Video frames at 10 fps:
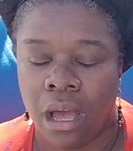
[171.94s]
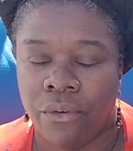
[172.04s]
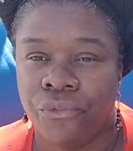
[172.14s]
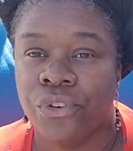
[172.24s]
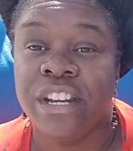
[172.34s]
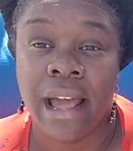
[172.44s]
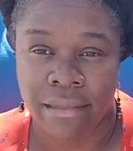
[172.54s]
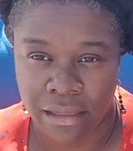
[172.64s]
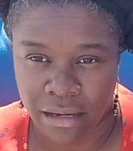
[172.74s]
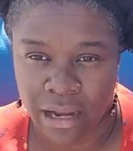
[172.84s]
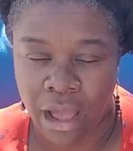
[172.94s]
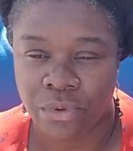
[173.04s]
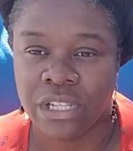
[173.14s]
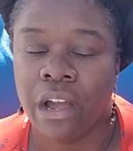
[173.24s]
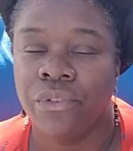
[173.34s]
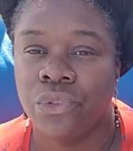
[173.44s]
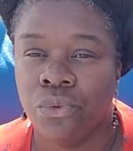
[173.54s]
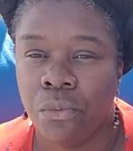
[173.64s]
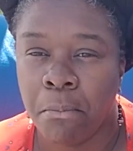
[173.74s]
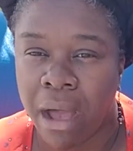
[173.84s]
for nothing. I was covered
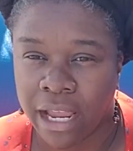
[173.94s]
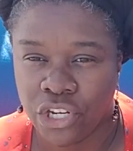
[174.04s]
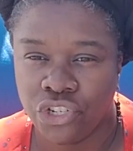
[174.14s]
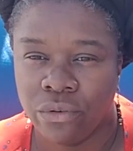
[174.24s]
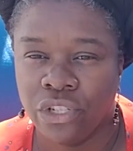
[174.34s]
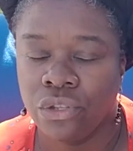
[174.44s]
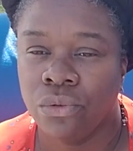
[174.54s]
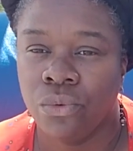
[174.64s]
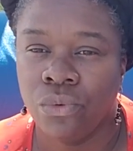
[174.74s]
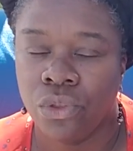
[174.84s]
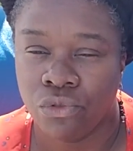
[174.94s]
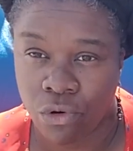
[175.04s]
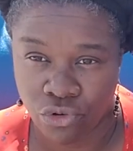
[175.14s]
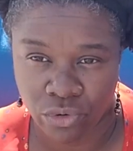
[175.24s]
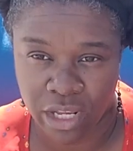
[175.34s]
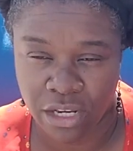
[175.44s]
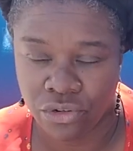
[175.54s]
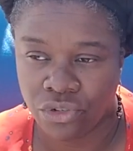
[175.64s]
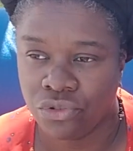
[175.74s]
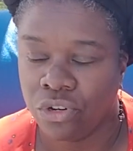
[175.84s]
through my insurance through the grocery
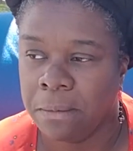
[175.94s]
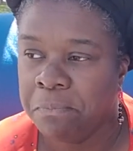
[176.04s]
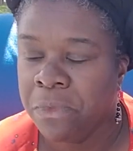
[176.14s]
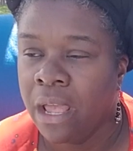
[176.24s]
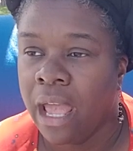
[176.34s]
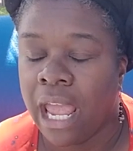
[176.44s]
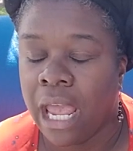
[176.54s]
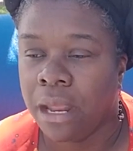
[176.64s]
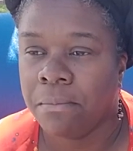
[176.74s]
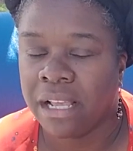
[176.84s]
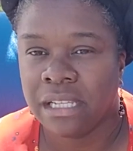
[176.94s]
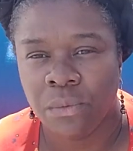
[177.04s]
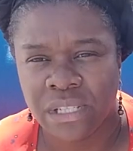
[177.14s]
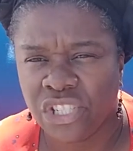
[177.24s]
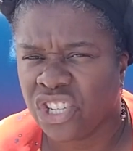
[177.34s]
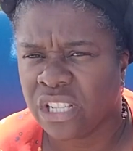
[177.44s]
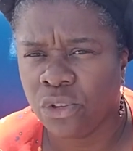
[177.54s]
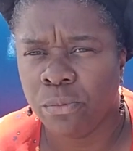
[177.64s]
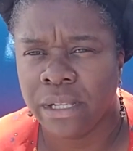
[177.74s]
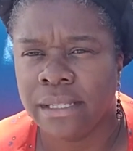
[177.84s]
industry. And my son was just a
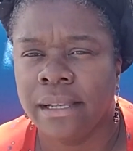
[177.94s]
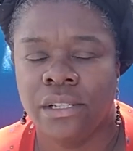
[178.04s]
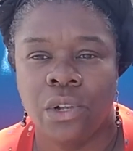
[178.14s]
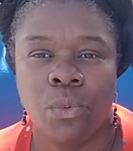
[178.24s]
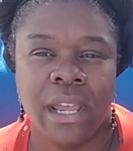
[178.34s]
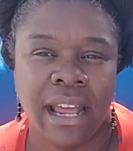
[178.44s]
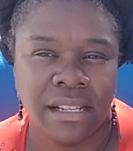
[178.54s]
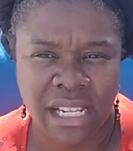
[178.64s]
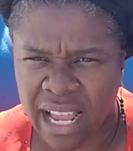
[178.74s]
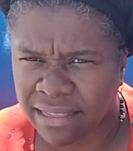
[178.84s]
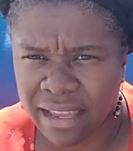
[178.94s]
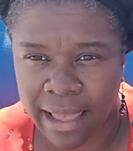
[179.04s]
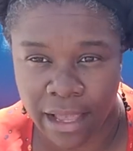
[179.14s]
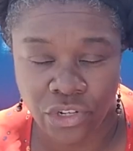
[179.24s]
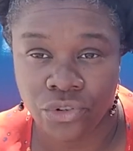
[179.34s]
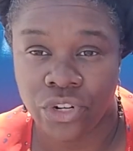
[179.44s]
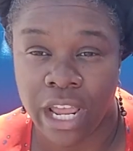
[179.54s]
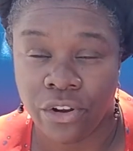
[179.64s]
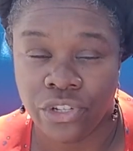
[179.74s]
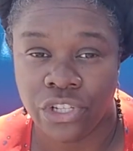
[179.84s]
little bit sick, so we had to stay, I think, an extra
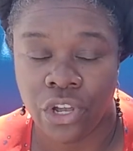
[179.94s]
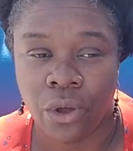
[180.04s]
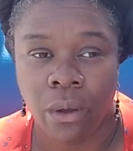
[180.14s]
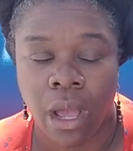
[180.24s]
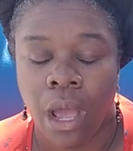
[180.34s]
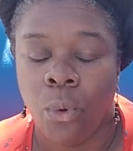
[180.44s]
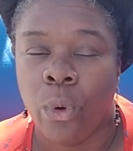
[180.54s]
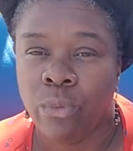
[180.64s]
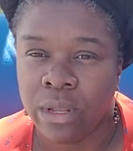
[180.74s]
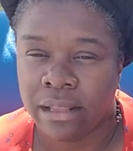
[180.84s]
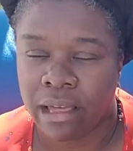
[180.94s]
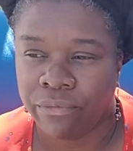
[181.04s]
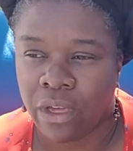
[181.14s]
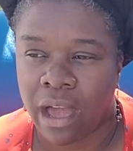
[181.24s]
day or so. When we left the